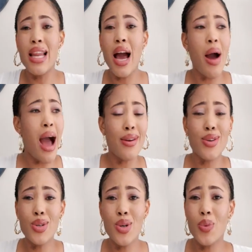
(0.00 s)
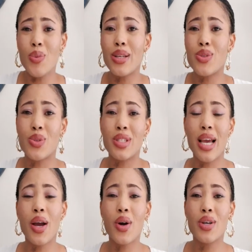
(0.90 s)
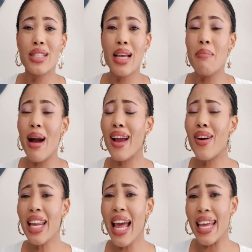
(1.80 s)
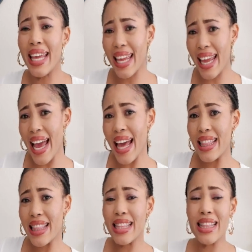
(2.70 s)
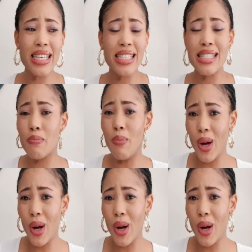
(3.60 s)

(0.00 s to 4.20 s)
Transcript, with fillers: Now I don't know what to say because am I gonna hear this